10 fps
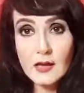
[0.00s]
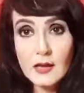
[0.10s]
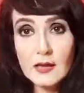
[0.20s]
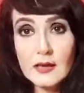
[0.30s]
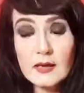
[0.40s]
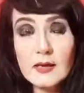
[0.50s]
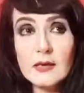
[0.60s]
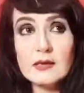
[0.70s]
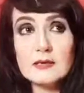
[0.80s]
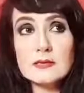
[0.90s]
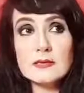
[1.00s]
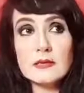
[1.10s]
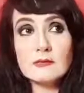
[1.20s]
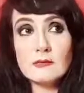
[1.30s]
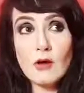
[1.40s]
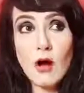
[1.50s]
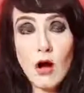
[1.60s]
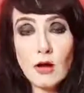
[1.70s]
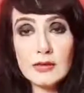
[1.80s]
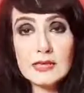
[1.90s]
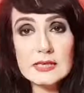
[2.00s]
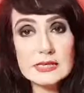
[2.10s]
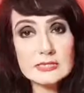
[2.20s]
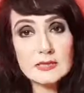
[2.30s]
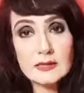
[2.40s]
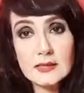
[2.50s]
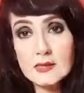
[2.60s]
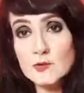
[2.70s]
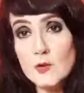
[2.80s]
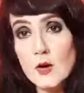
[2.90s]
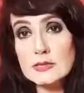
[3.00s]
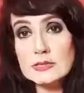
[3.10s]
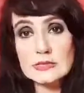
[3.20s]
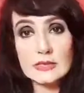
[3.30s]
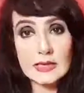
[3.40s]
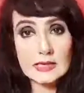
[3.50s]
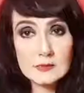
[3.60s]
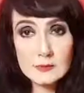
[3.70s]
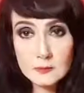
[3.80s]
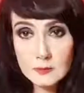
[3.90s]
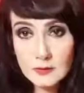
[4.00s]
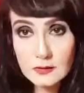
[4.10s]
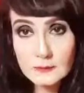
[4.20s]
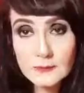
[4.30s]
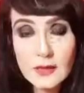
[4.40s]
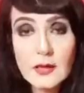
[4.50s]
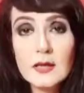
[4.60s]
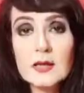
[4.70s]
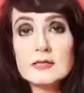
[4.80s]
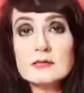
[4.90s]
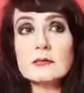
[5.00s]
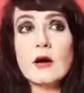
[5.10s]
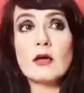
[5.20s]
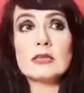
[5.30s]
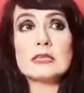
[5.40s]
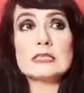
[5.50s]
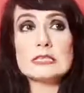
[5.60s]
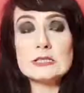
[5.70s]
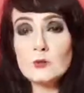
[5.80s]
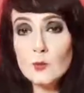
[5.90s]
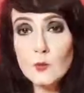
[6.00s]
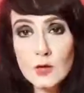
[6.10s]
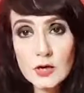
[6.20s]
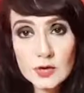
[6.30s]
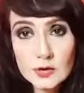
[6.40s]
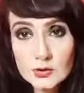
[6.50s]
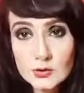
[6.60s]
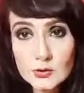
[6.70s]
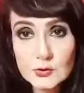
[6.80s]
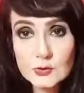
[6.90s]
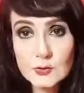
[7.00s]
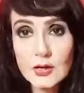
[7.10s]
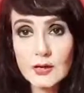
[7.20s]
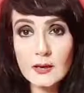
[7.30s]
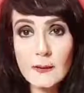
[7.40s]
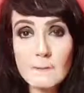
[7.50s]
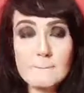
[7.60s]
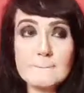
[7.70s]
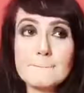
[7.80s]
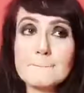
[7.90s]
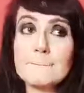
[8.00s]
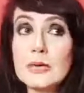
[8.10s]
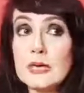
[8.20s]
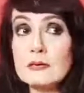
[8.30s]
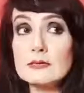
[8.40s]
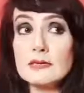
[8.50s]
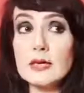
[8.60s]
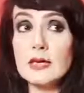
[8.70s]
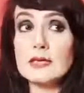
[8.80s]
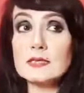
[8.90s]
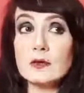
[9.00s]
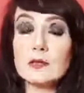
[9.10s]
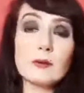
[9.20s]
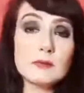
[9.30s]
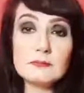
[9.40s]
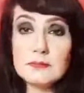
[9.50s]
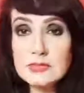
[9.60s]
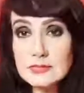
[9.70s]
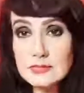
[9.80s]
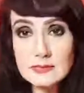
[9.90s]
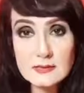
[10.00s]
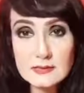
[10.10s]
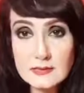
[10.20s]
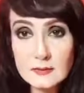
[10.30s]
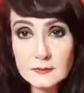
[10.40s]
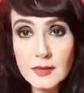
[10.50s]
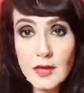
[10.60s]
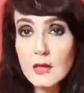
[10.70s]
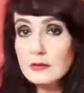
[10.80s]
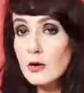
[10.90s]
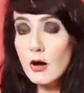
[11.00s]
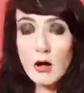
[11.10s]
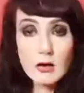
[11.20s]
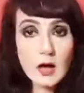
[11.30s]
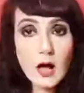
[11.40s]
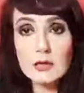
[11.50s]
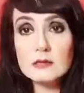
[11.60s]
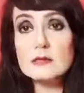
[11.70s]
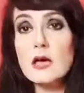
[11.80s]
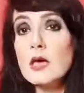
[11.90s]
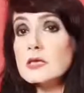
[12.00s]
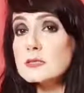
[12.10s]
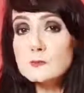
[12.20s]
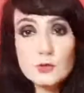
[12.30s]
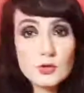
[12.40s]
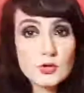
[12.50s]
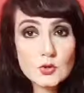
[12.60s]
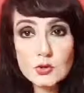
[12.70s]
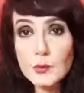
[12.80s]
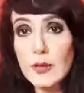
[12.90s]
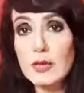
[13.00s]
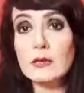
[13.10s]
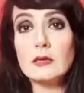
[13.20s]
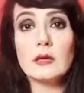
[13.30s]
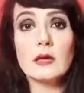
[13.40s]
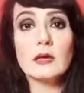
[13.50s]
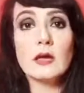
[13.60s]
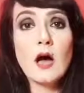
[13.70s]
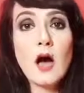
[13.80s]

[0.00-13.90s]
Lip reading: It is not easily translatable. It's not easy to work through. Because it is all about mysticism, the occult, spiritual awakening,